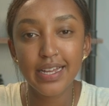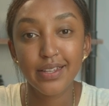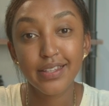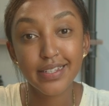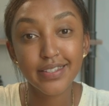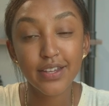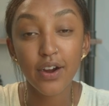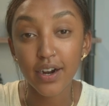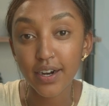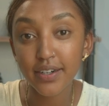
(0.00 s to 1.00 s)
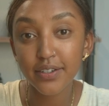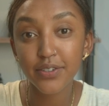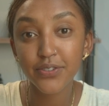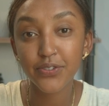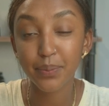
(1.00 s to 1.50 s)
Now, these are
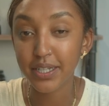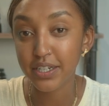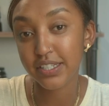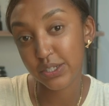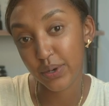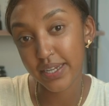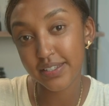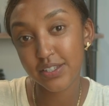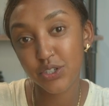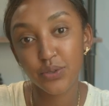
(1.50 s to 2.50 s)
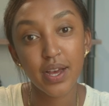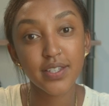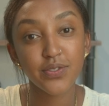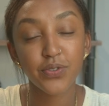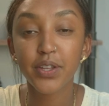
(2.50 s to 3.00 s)
familiar stories to
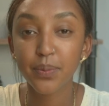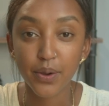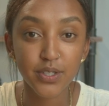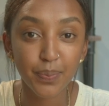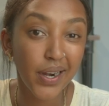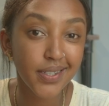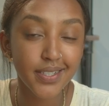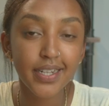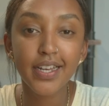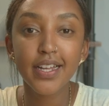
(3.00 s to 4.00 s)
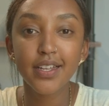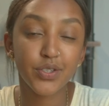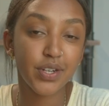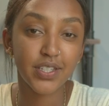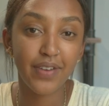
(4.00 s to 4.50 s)
us for the most part,
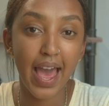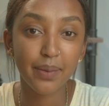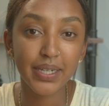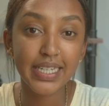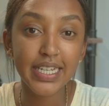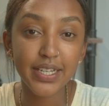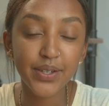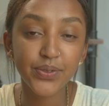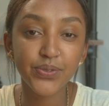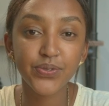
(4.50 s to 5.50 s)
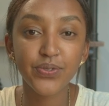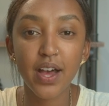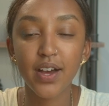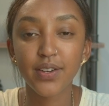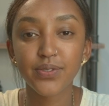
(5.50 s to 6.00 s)
stories of Adam and Eve,
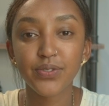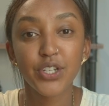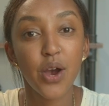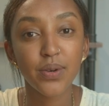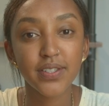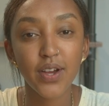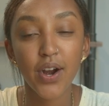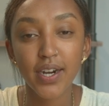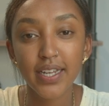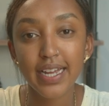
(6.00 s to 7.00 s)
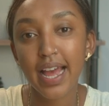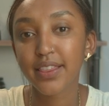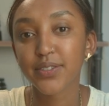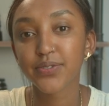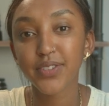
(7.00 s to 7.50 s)
of Noah's Ark and
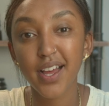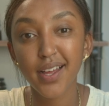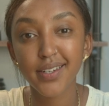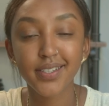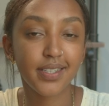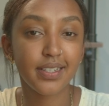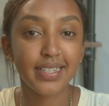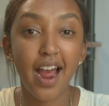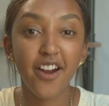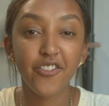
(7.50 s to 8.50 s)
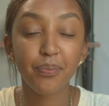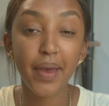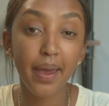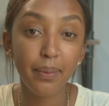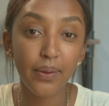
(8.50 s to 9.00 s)
the Flood, the Tower of
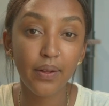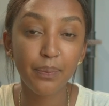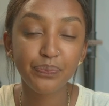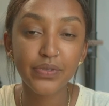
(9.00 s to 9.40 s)
Babel.